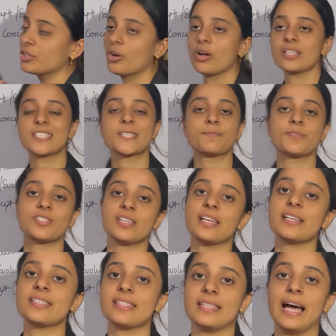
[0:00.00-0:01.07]
concept
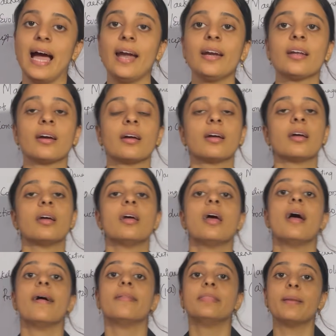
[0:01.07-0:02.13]
states that
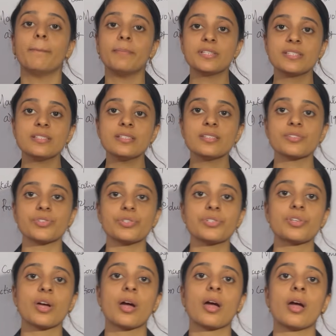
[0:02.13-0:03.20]
the
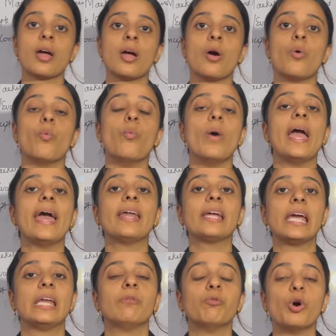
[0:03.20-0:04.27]
businesses were
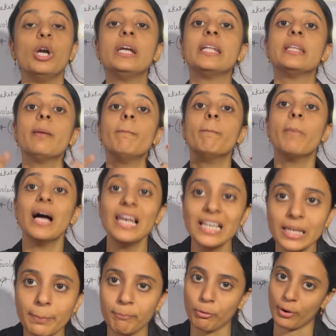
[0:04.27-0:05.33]
involved in the
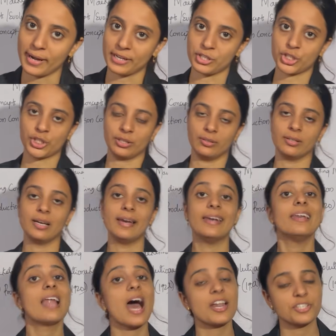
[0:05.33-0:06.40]
bulk production,
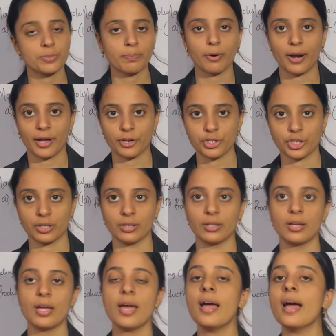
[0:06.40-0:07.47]
large production,
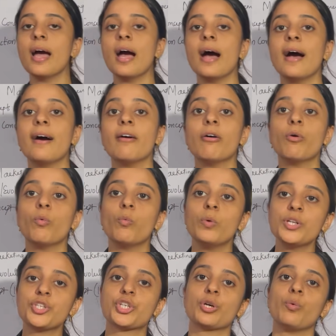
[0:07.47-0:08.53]

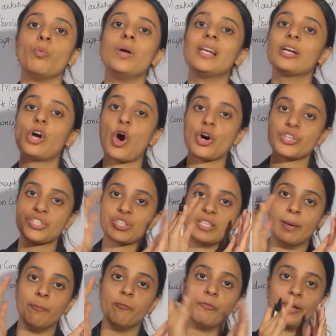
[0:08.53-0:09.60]
which will cost
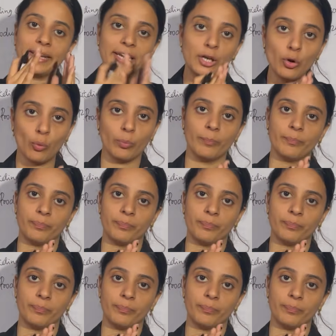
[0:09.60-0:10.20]
them very low,